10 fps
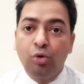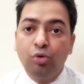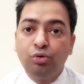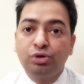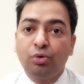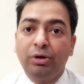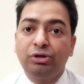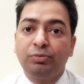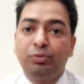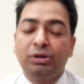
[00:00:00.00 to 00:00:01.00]
who is going
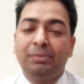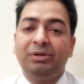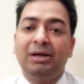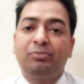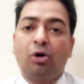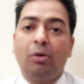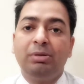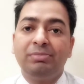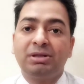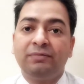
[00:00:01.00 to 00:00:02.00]
to put up their
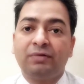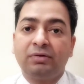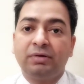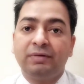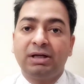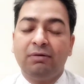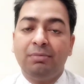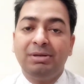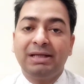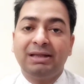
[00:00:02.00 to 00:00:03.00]
problems in front of the
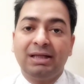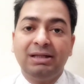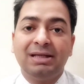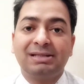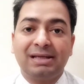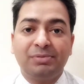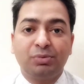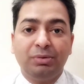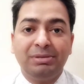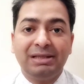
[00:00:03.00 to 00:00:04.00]
government, and then the steps
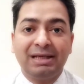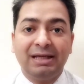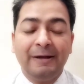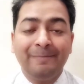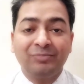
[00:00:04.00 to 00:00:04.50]
will be taken,